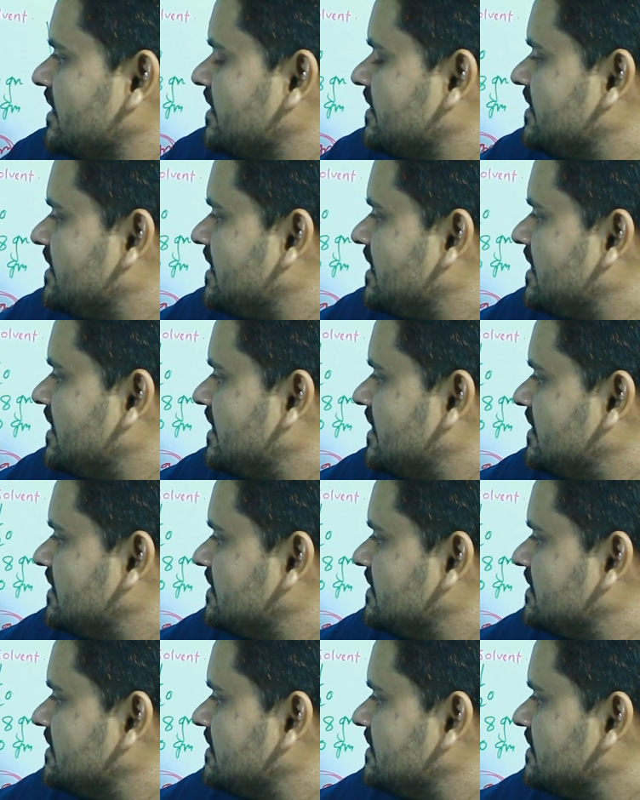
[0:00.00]
The
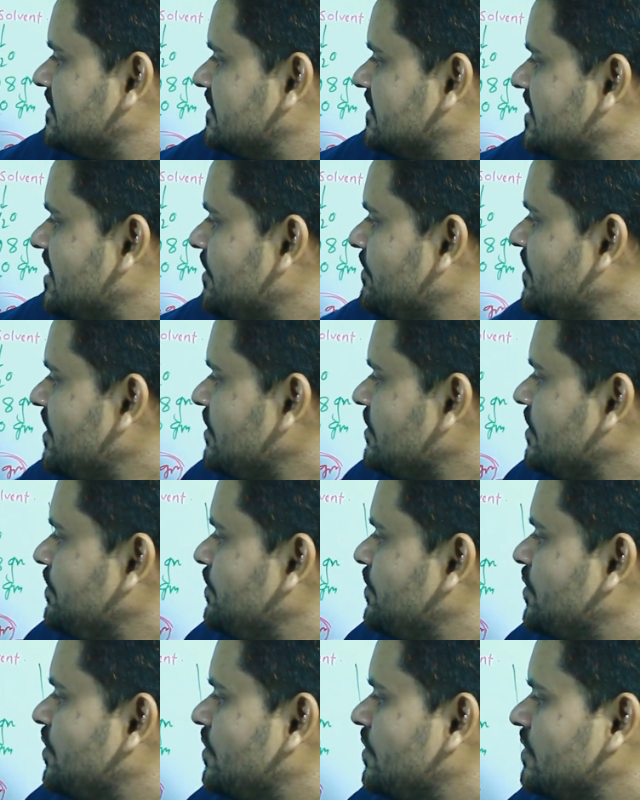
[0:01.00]
number
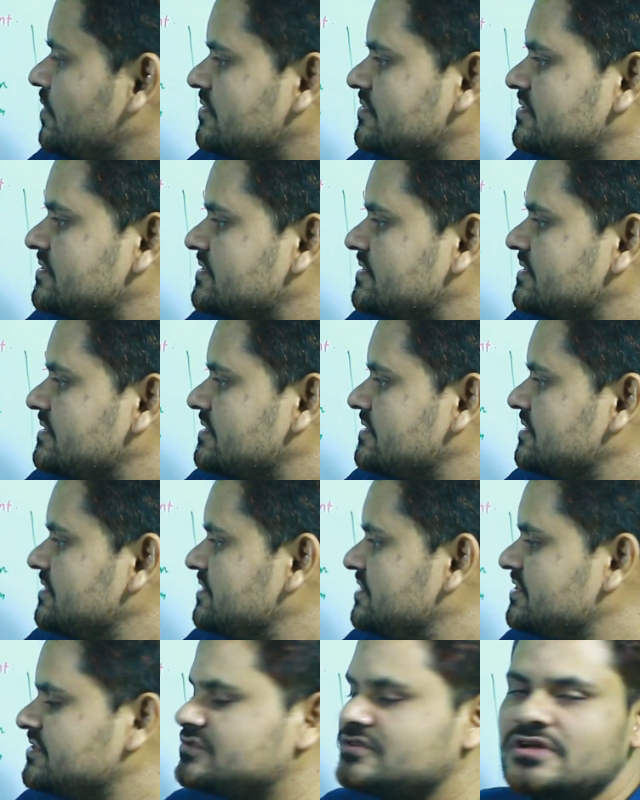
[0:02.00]
of moles
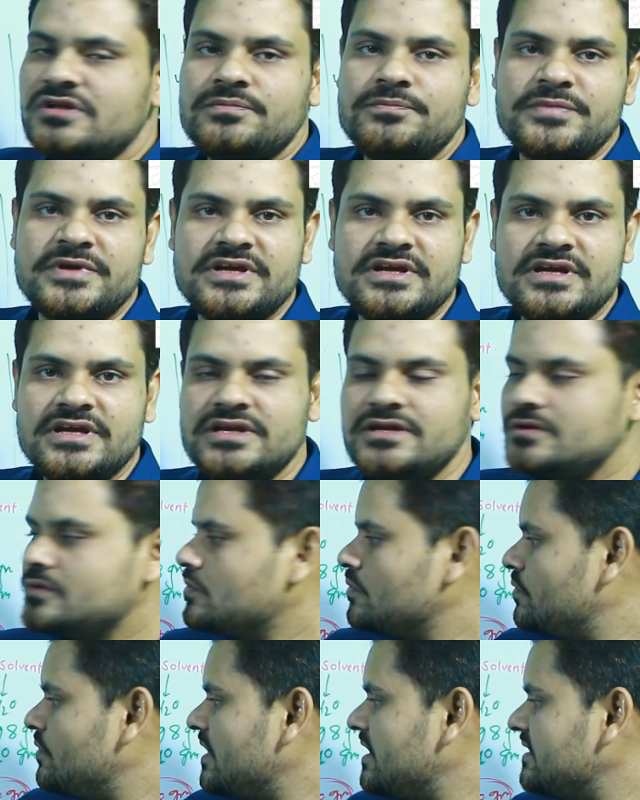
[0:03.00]
dissolved in
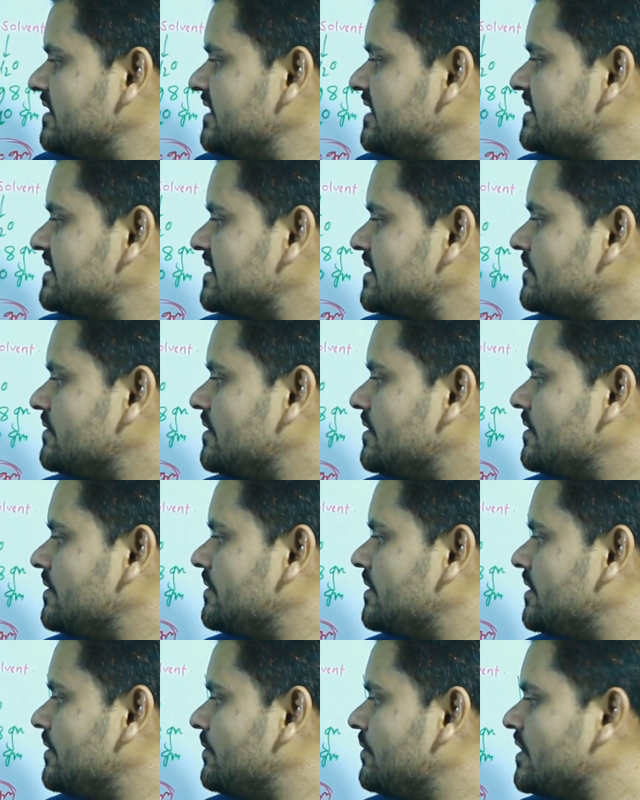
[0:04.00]
1 liter
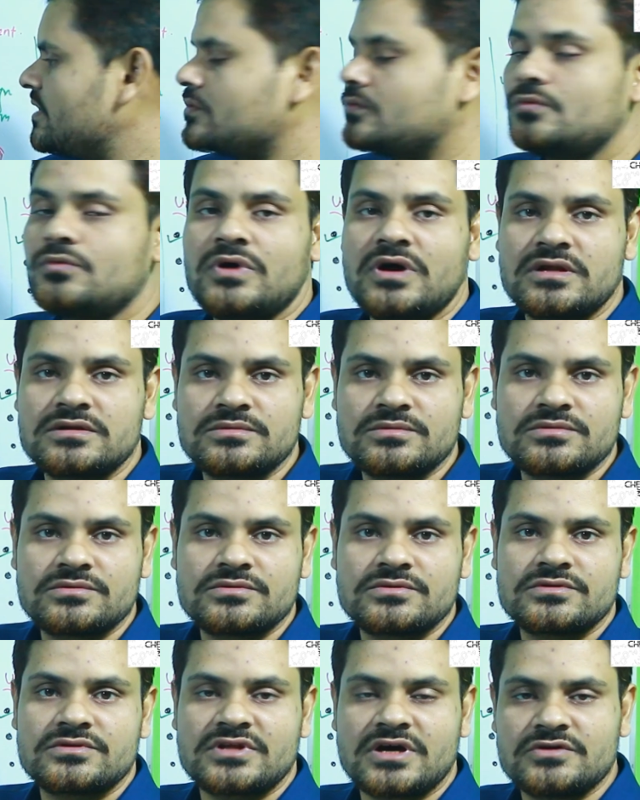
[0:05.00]
or
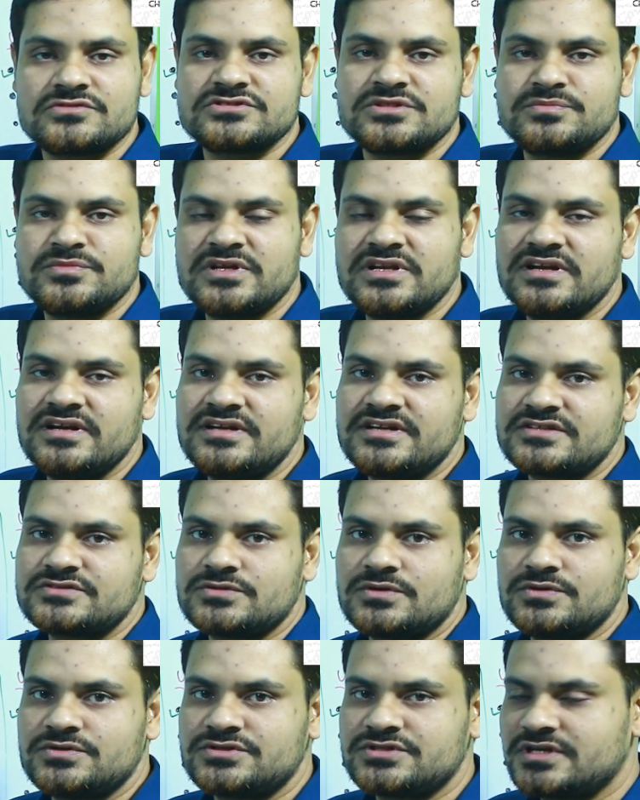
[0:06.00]
1000 milliliter
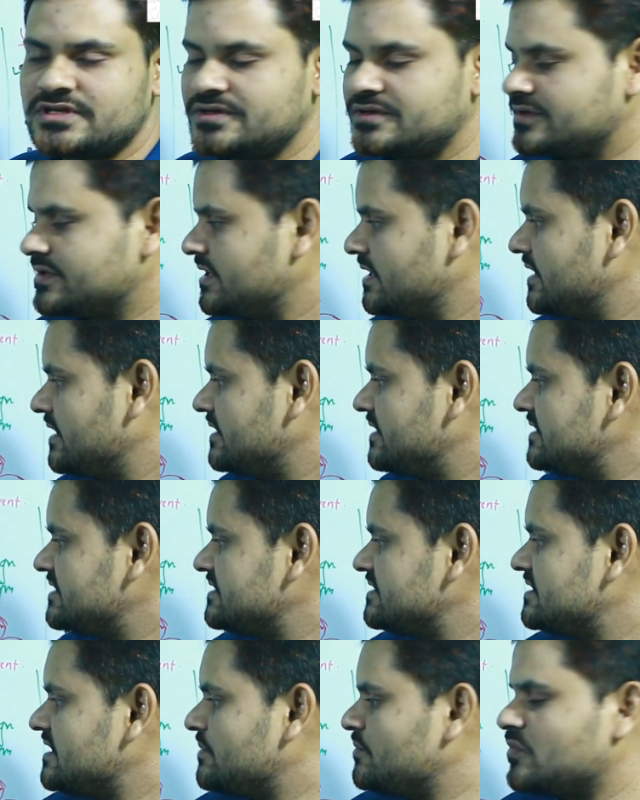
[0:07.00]
solution. This
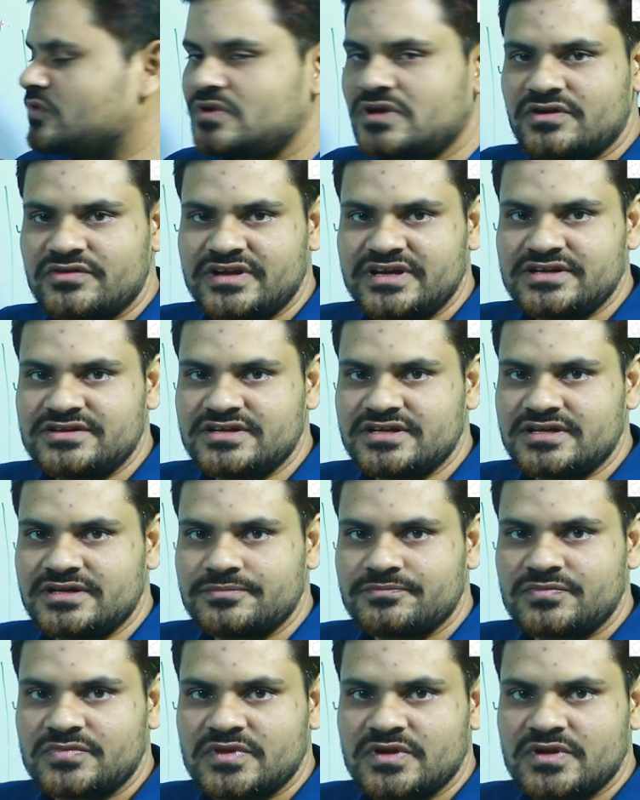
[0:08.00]
is the molarity.